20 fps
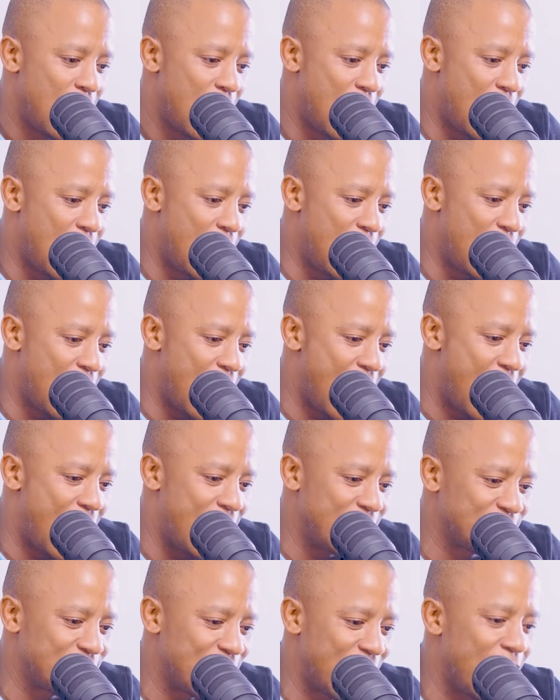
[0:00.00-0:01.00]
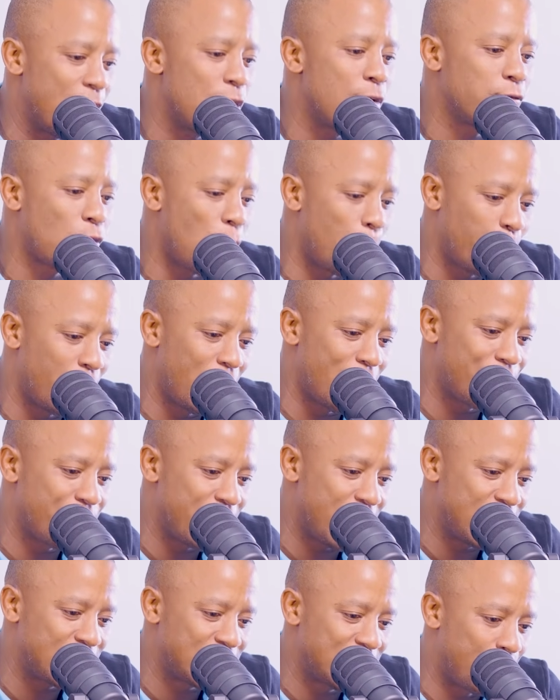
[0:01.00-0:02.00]
as a head of corporate
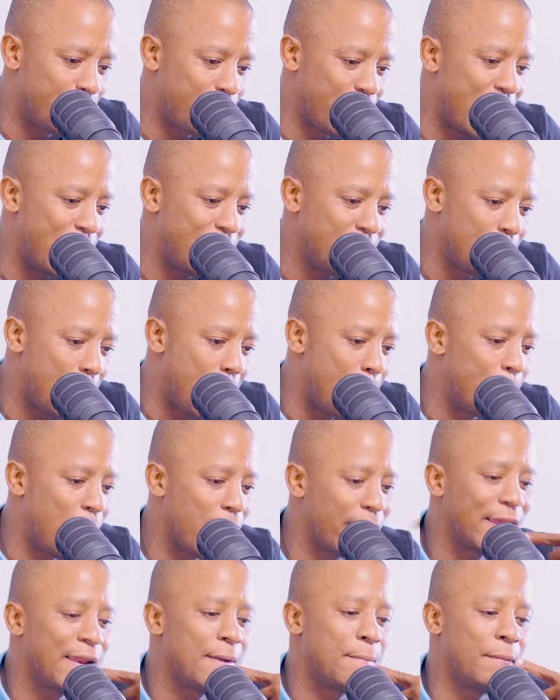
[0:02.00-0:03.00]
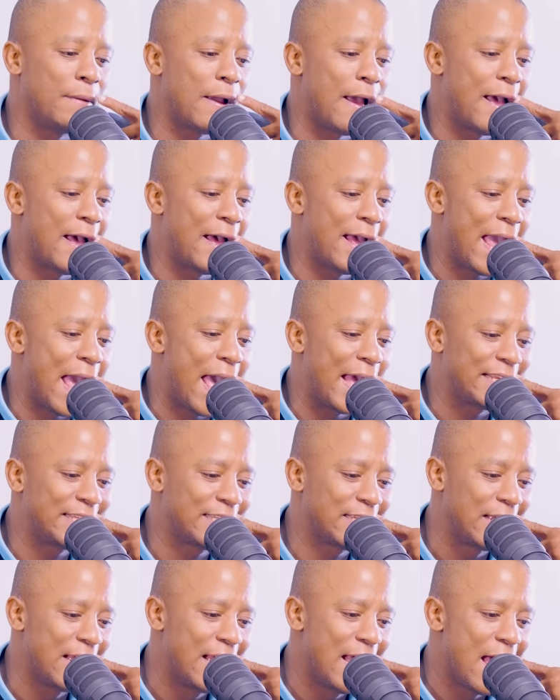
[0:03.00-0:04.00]
affairs and brand marketing
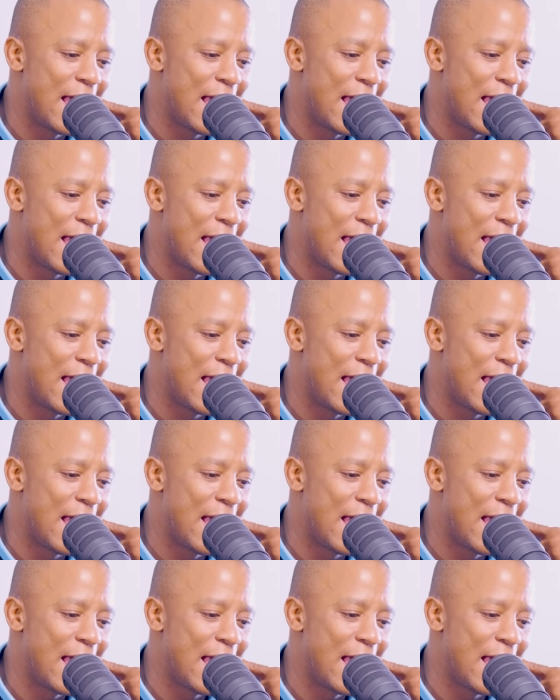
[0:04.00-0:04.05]
at